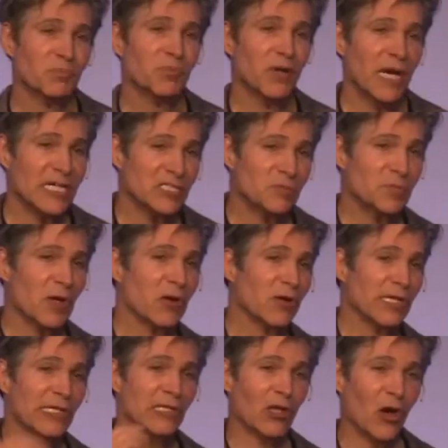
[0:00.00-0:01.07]

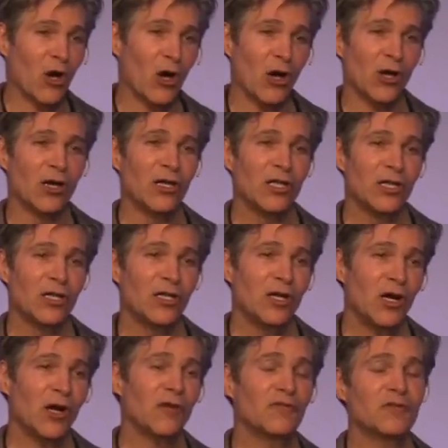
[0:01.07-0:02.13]
prosperity law
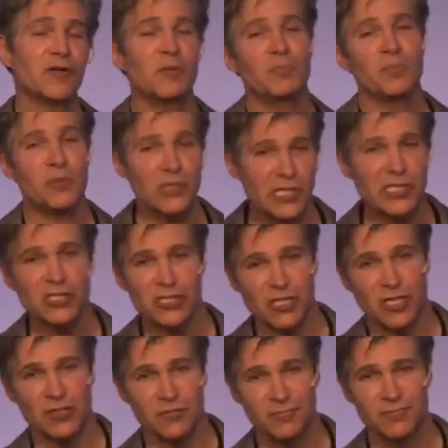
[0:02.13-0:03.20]
of
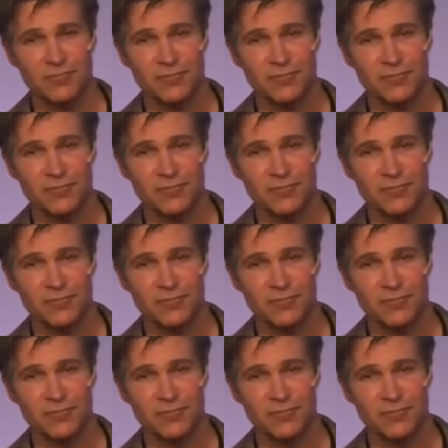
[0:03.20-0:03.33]
completion.